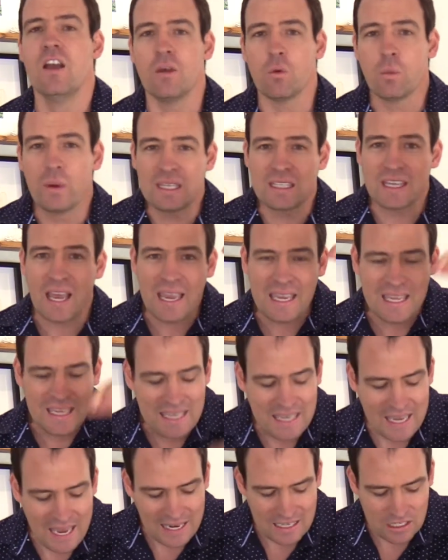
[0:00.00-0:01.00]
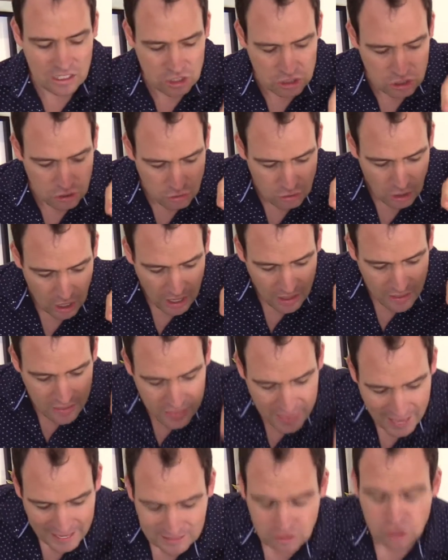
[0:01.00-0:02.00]
we're saying yes to
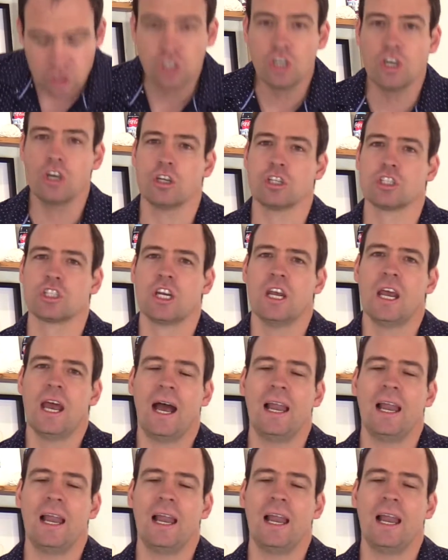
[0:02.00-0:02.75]
that church.